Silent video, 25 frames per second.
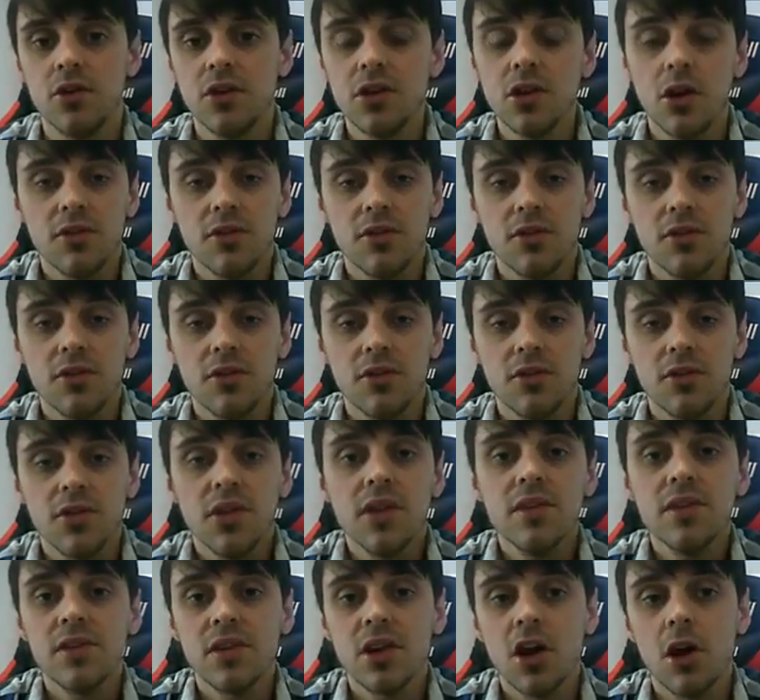So, you know, if
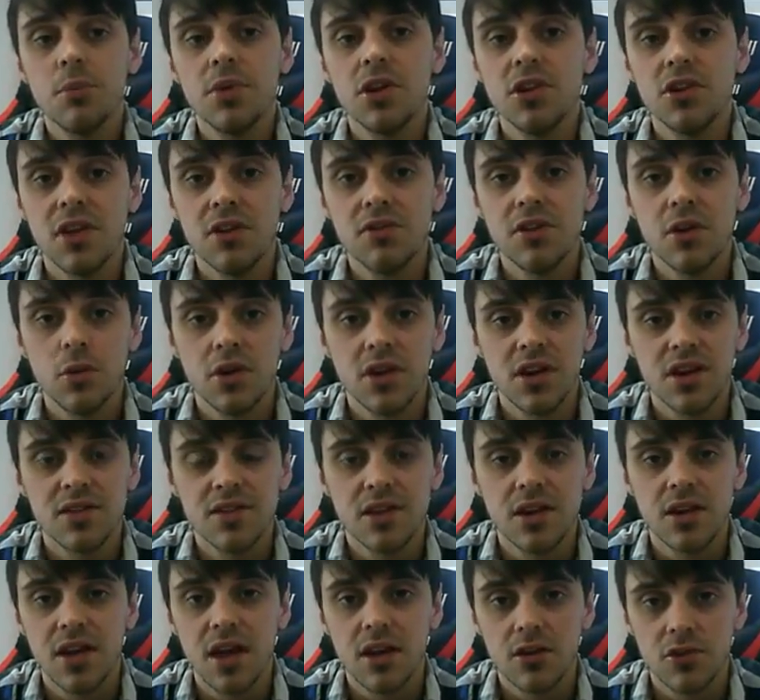this is a company you
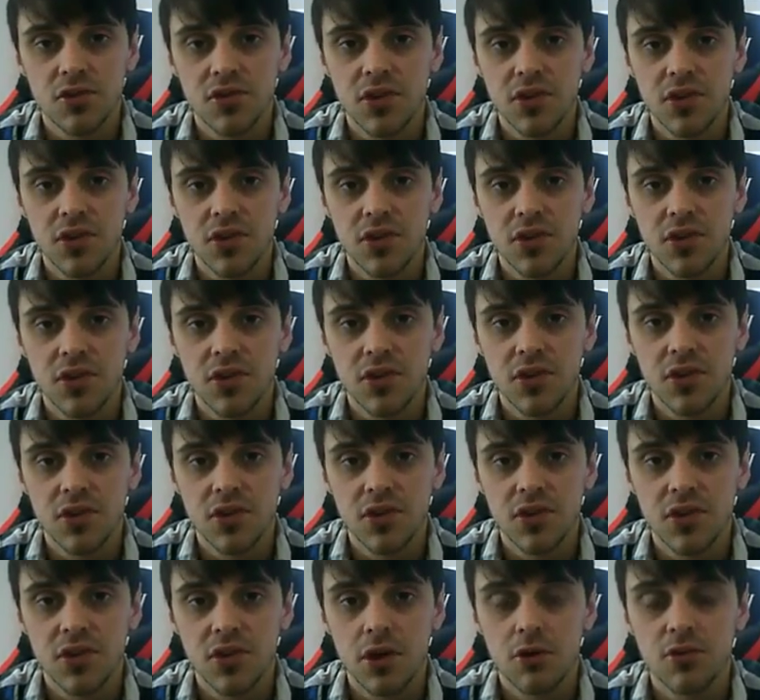definitely want to consider getting
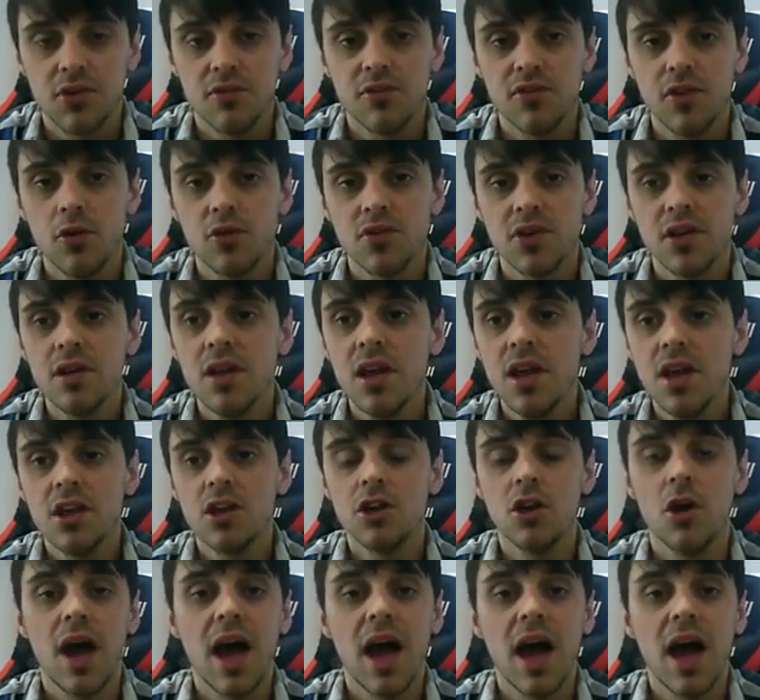yourselves involved in,